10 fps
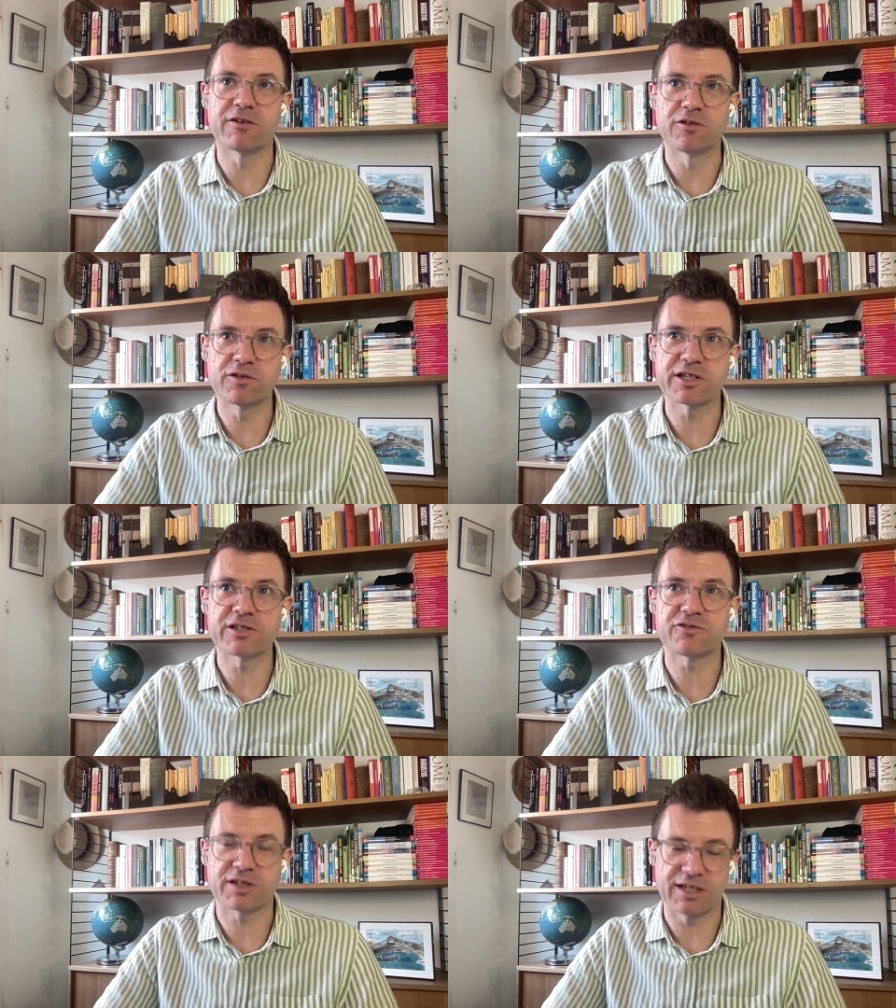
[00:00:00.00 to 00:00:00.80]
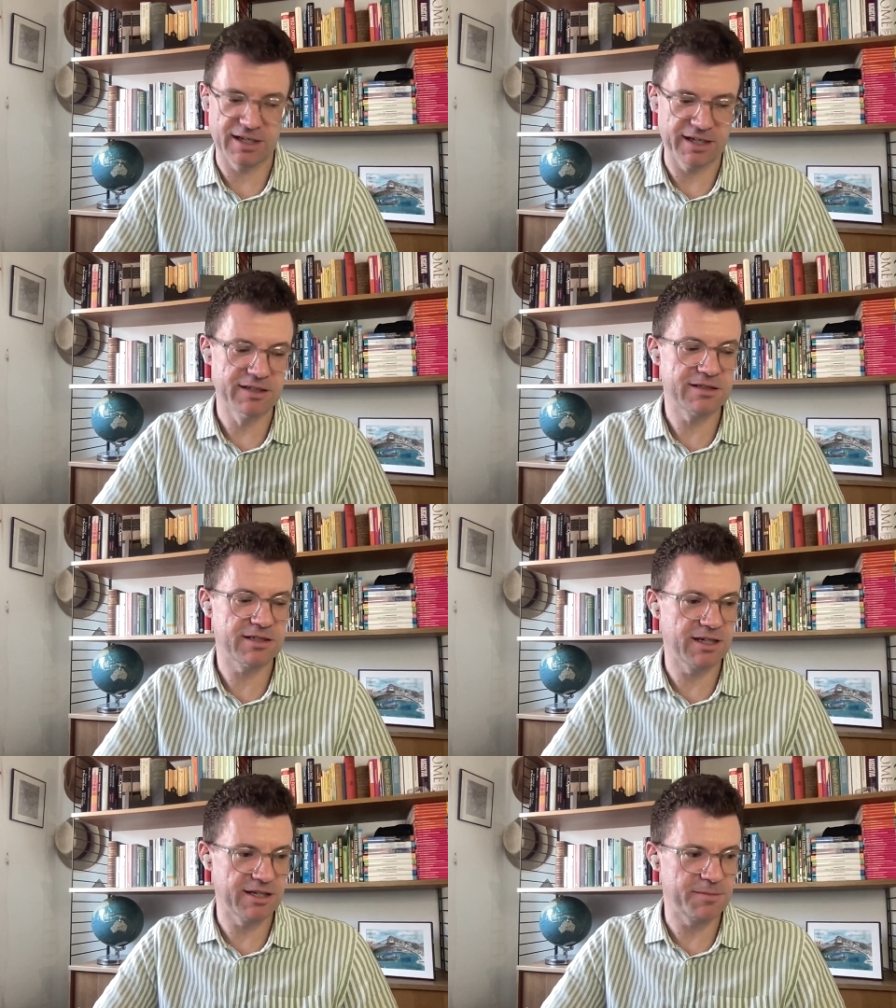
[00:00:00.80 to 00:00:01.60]
orchestra clients
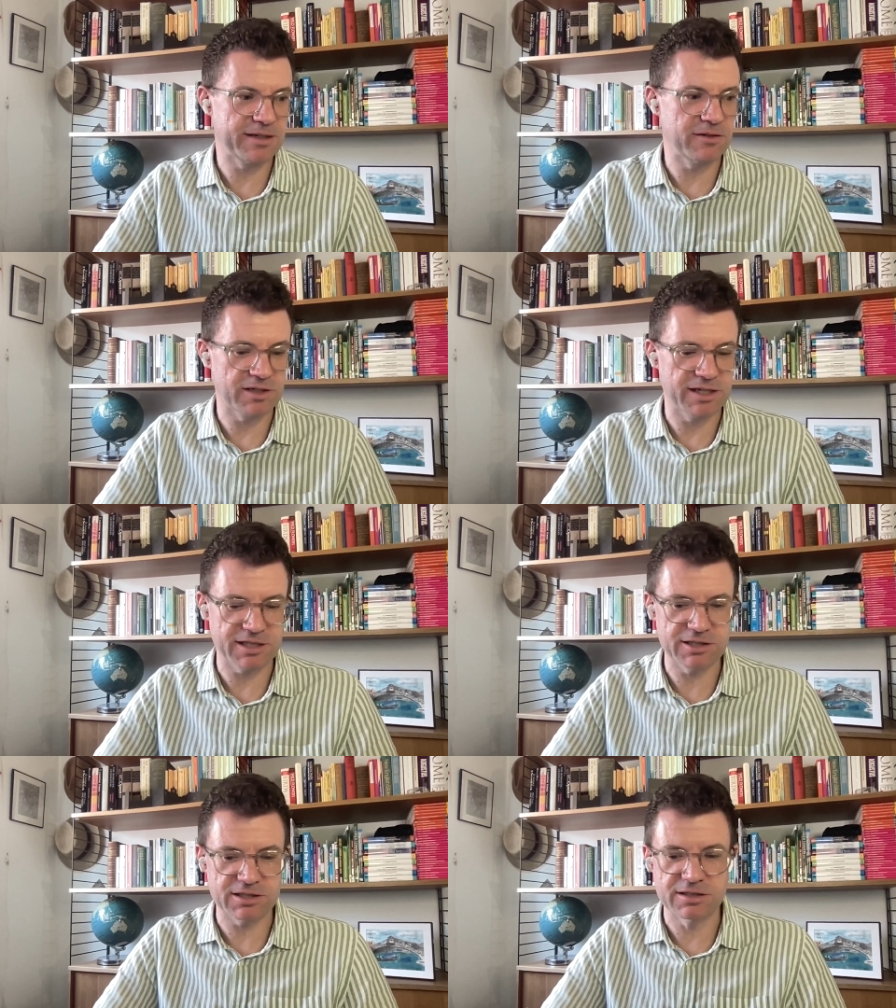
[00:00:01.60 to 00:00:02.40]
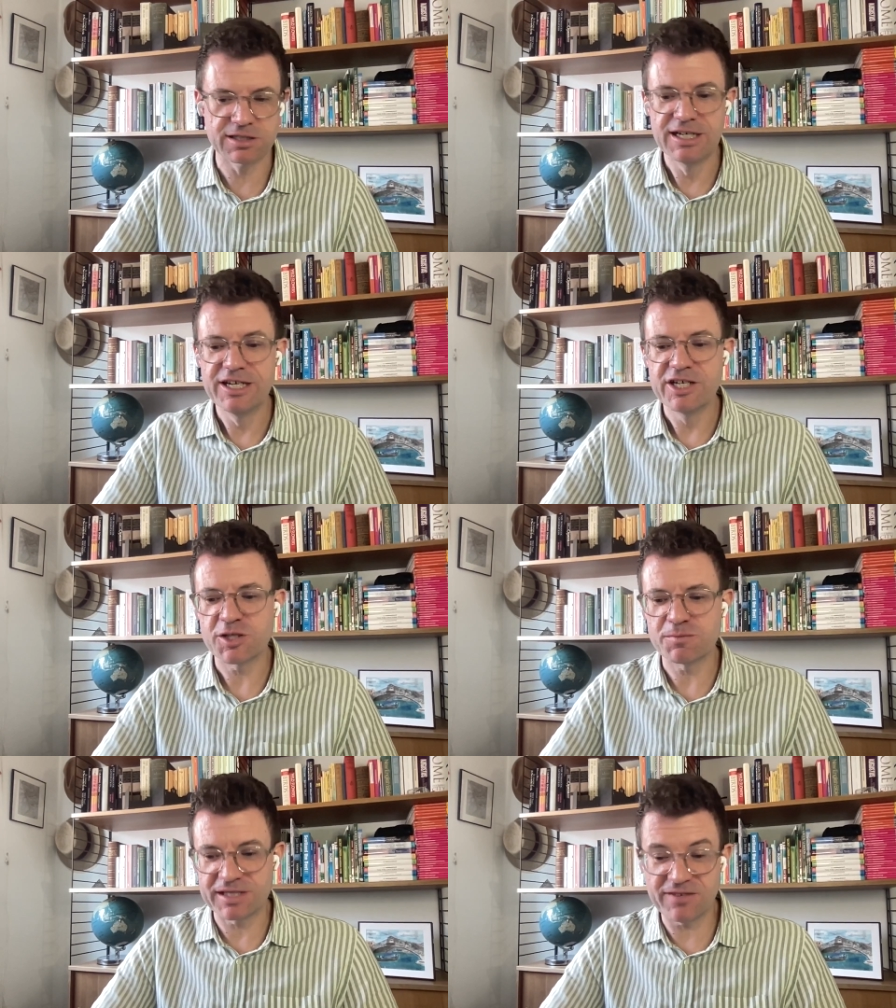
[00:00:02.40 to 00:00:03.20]
and other big organizations,
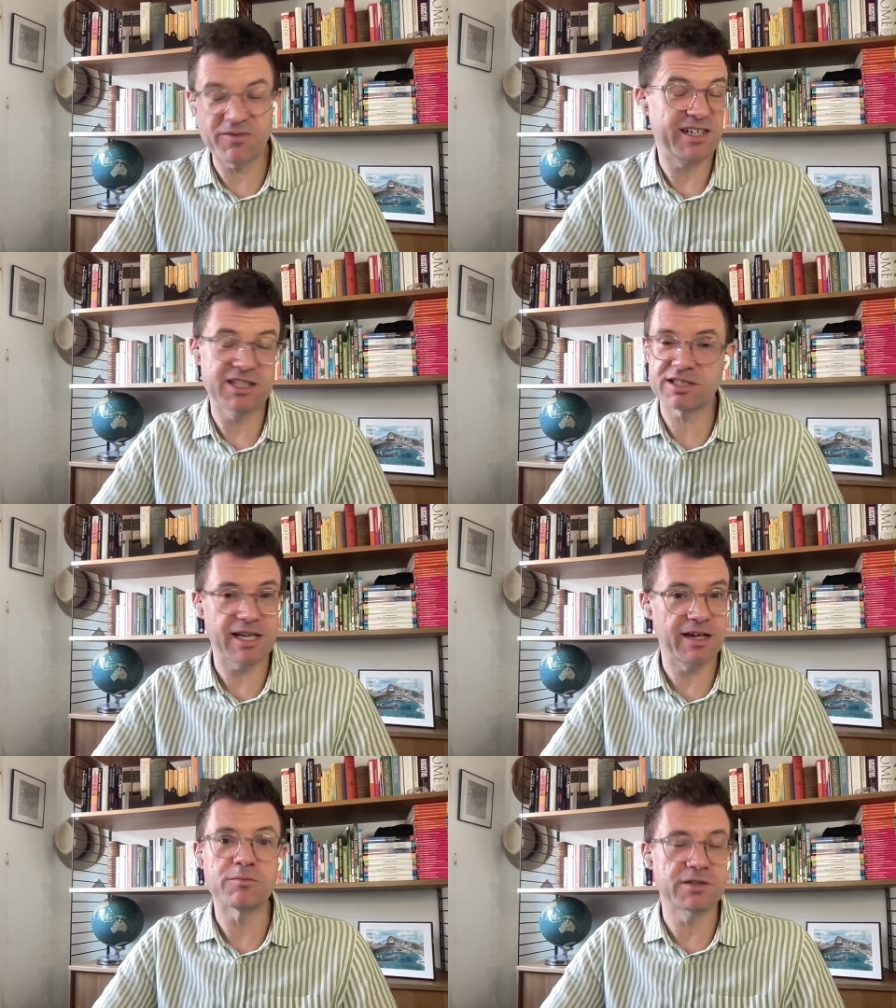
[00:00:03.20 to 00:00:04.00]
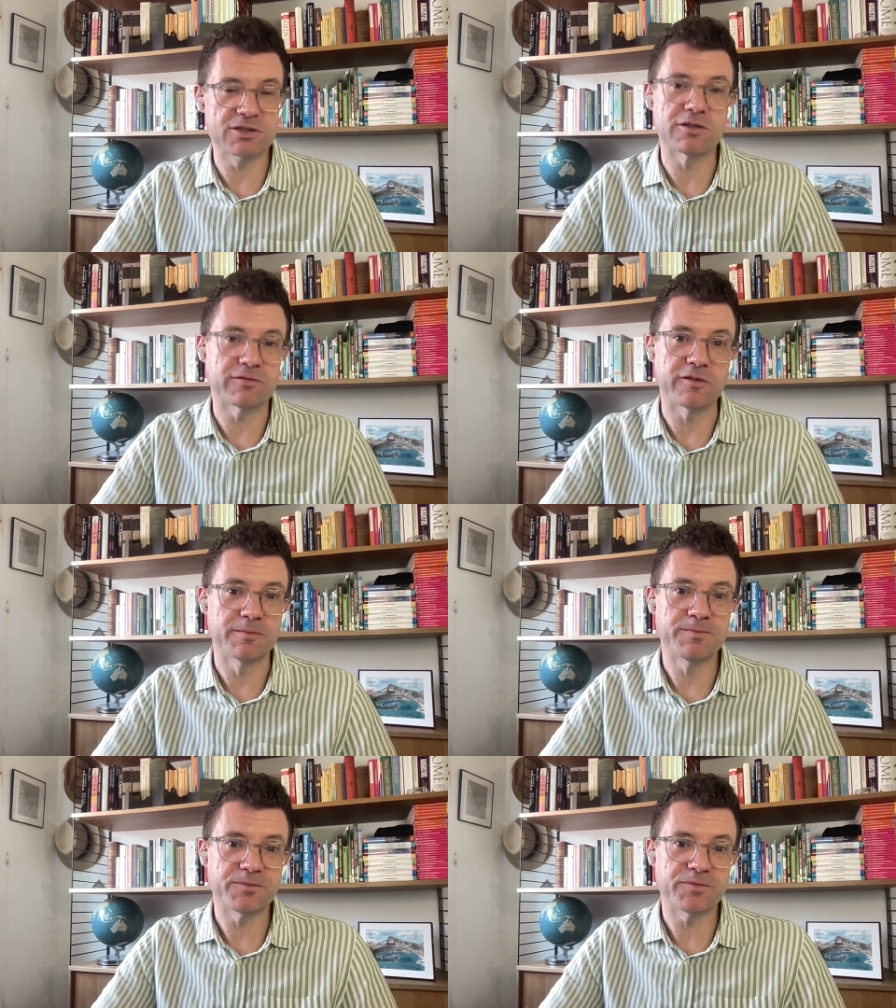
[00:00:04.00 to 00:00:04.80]
specifically just to help with the short
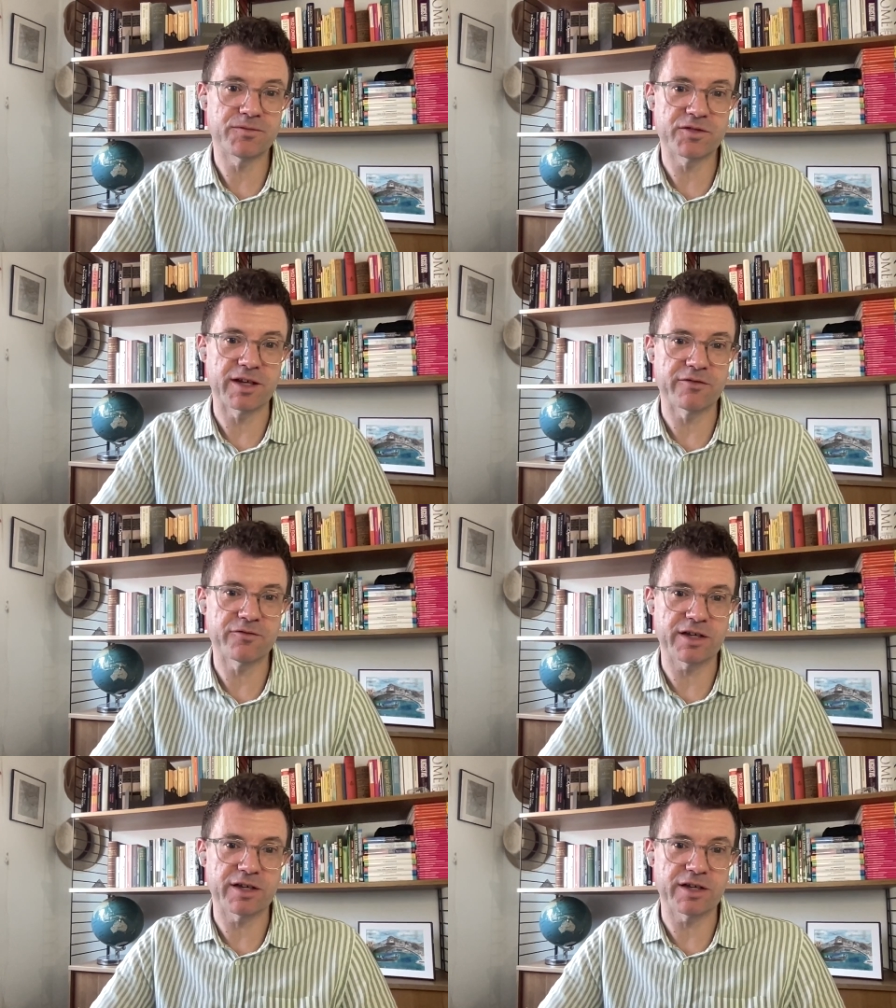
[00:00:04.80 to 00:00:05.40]
form stuff.